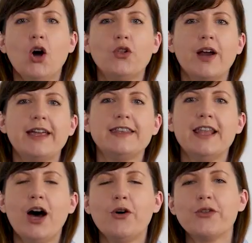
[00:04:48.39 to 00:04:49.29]
All right,
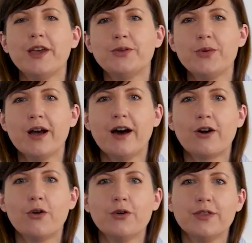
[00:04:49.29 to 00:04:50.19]
now that we
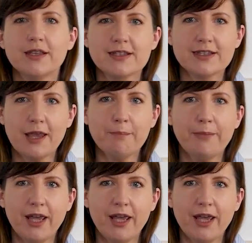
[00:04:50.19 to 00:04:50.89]
are on the same